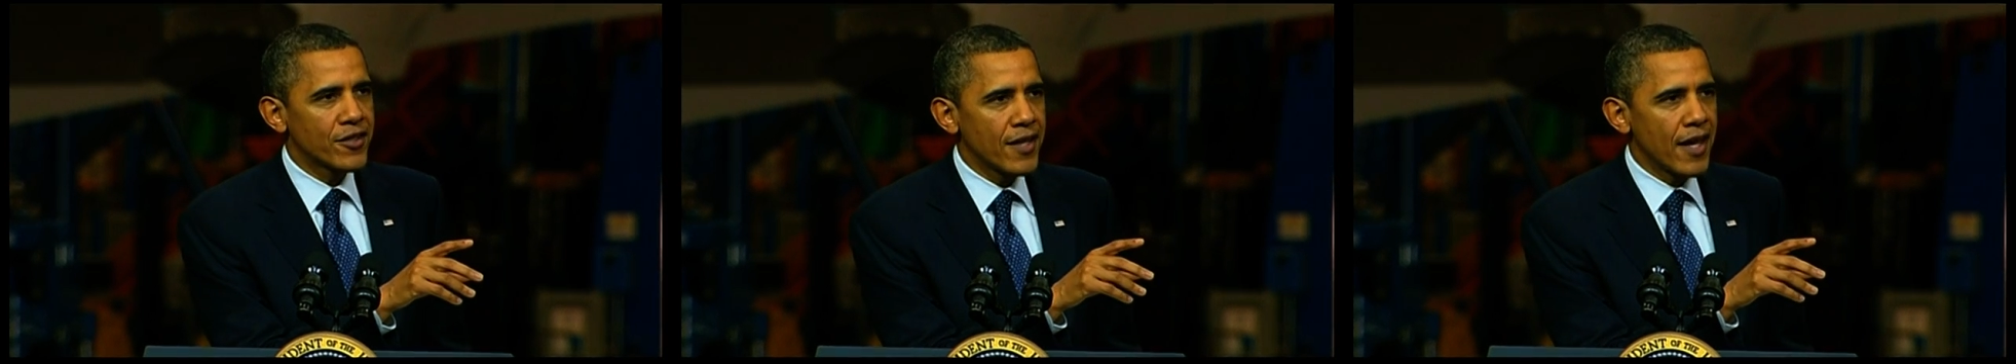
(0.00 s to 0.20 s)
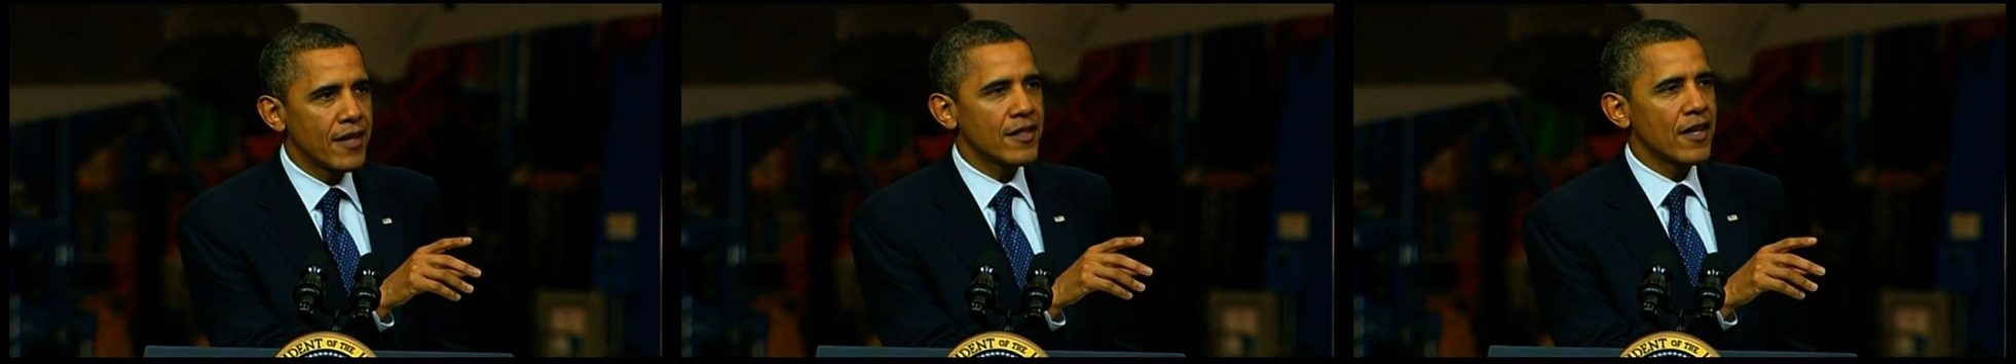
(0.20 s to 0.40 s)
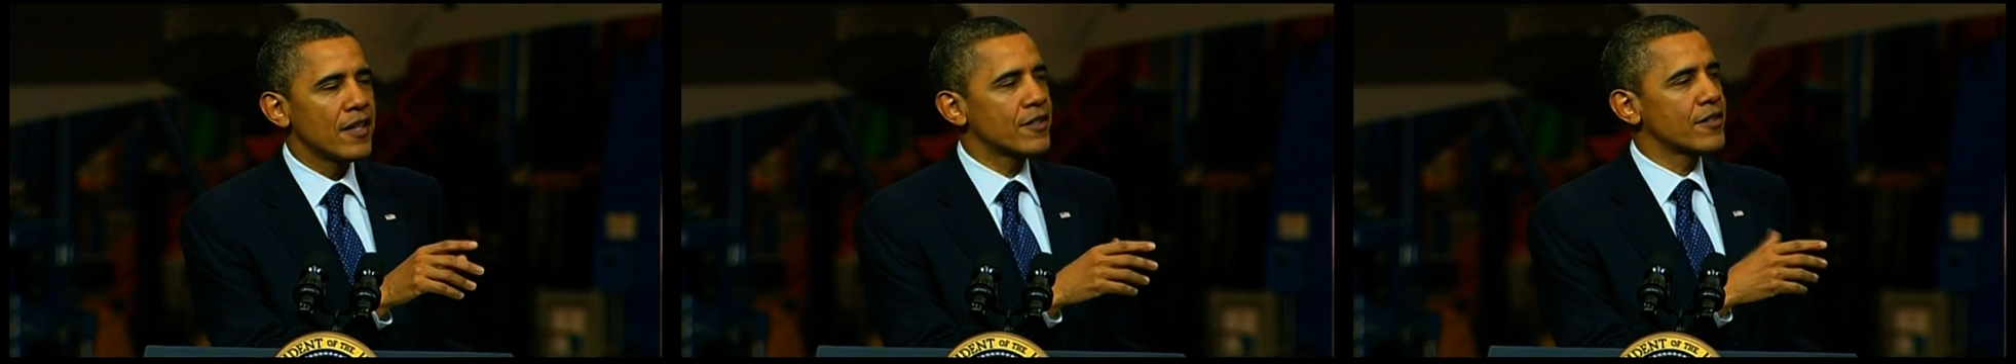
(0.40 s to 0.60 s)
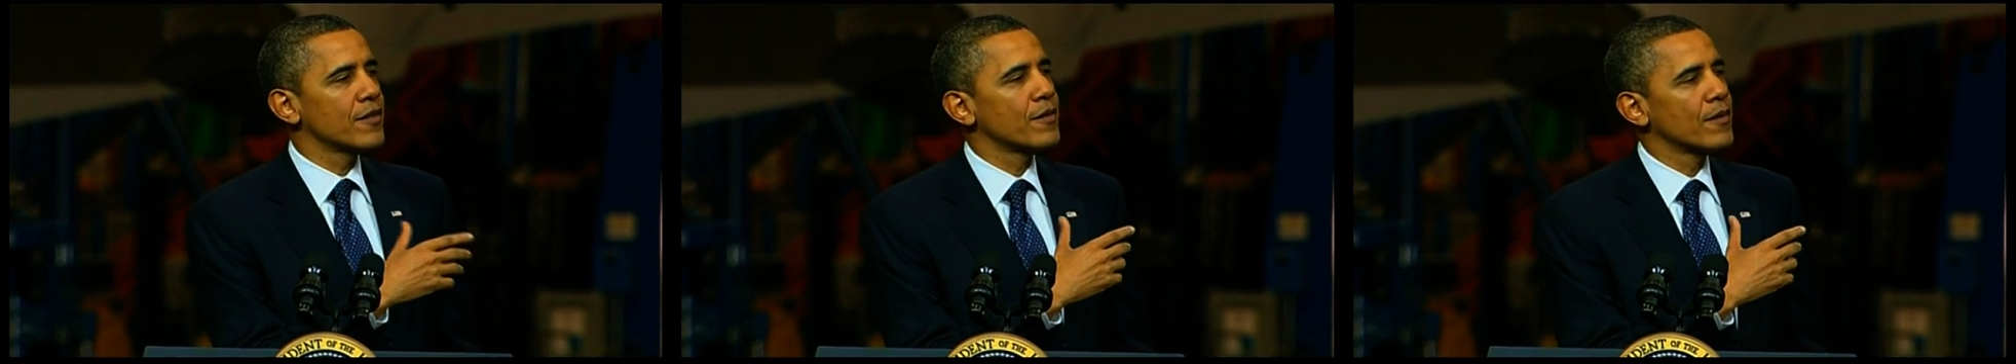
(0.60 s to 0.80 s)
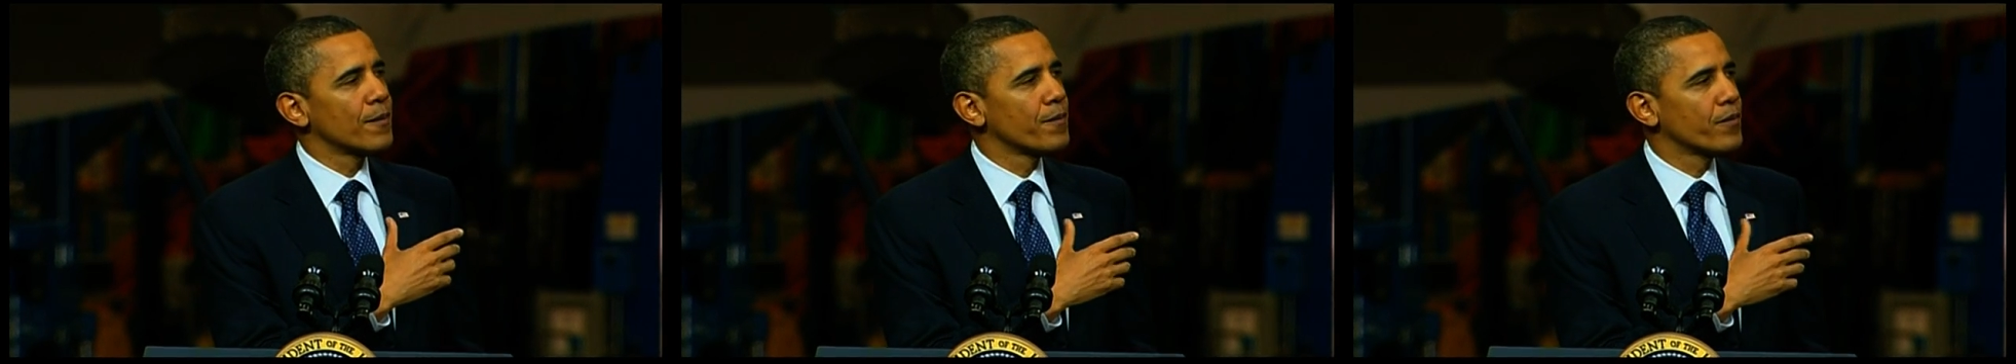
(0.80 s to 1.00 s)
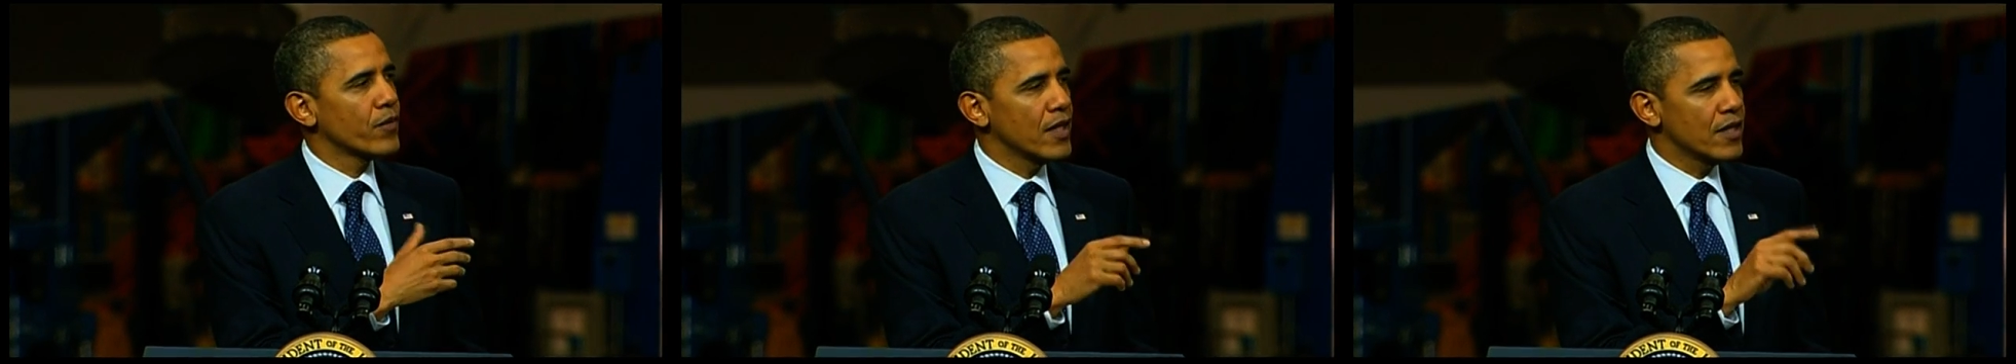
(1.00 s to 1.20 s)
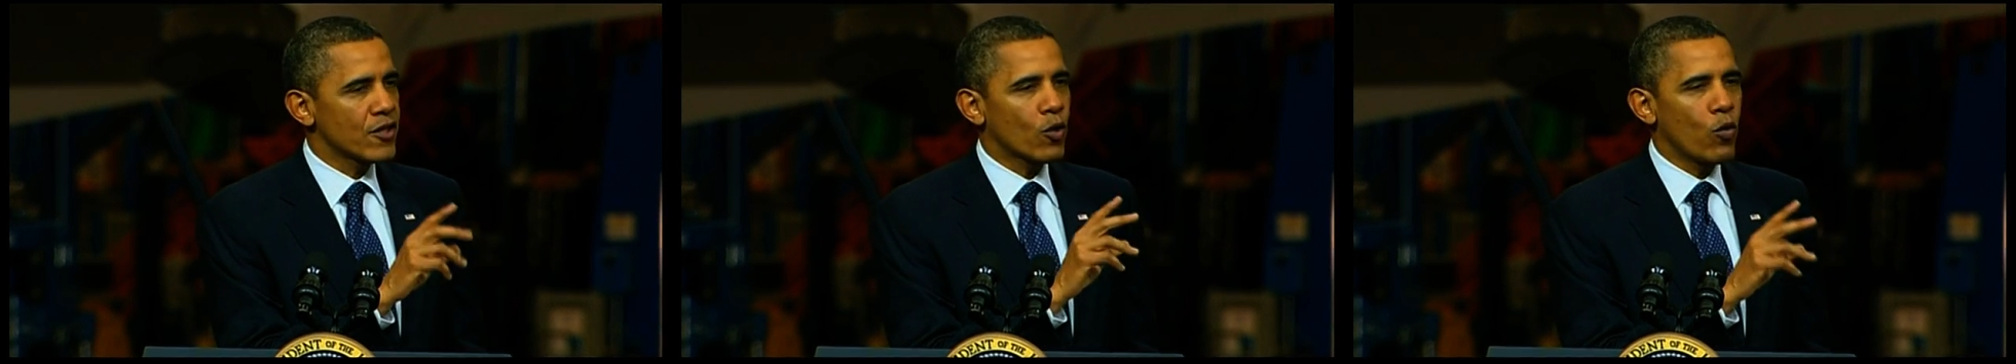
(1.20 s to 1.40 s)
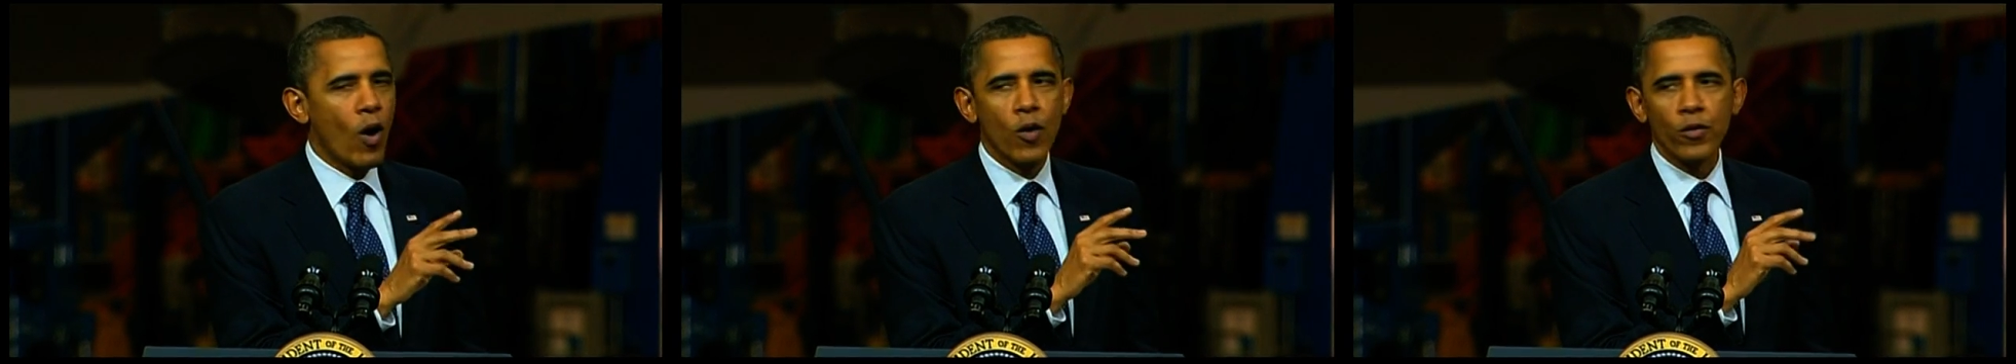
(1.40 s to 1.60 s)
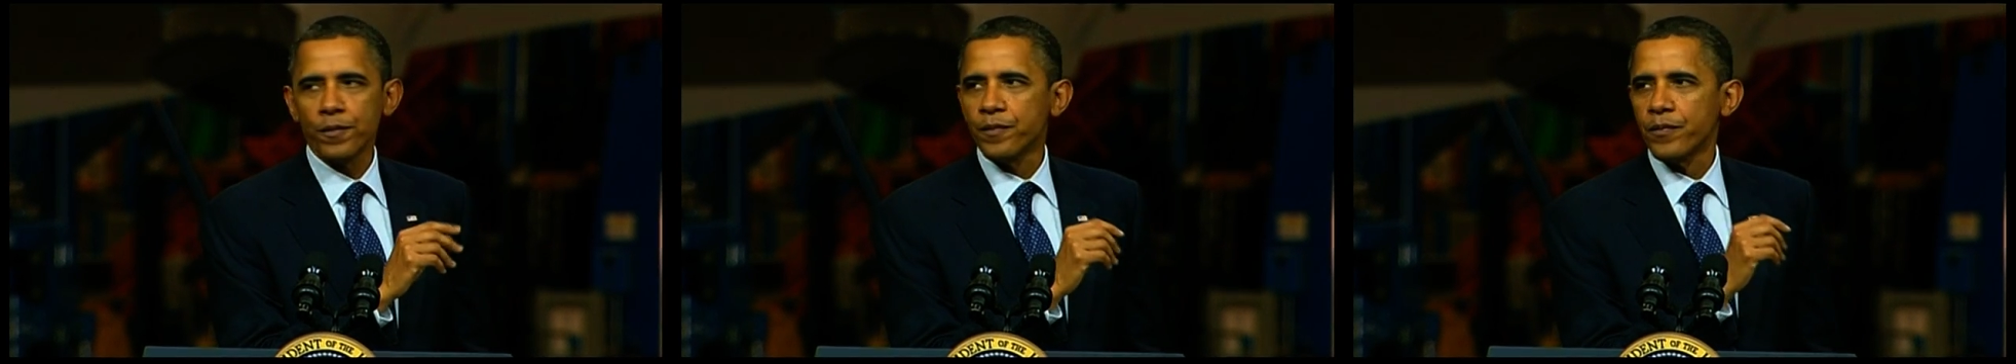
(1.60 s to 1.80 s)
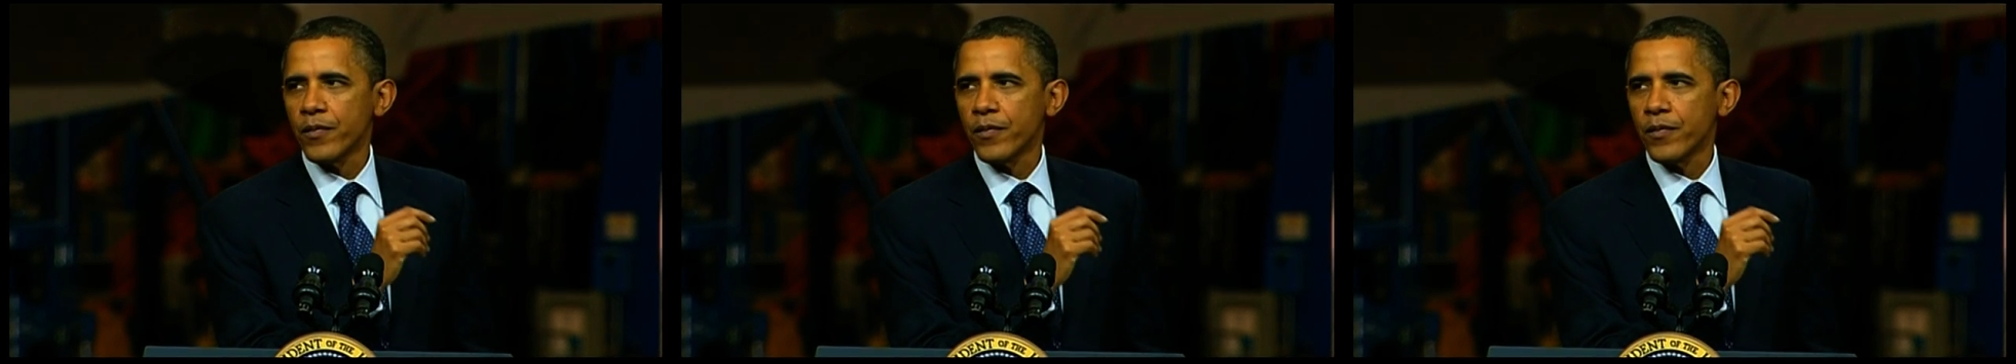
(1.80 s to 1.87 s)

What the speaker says: says is, there's a quote,